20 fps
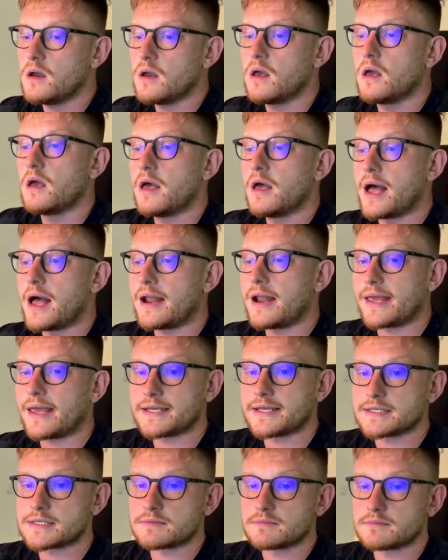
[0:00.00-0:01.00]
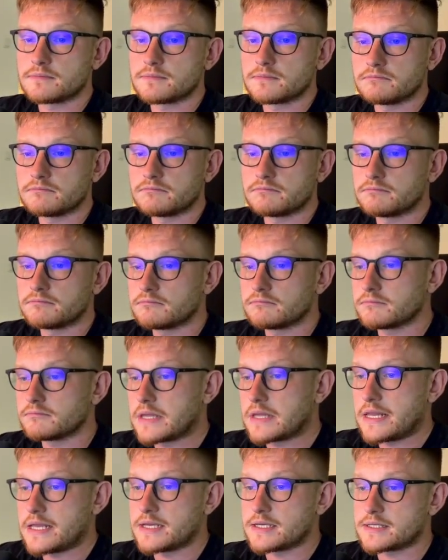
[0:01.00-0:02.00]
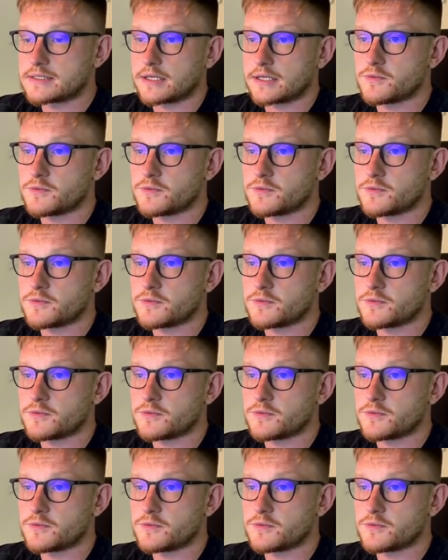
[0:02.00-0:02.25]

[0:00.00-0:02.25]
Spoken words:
I like this. The section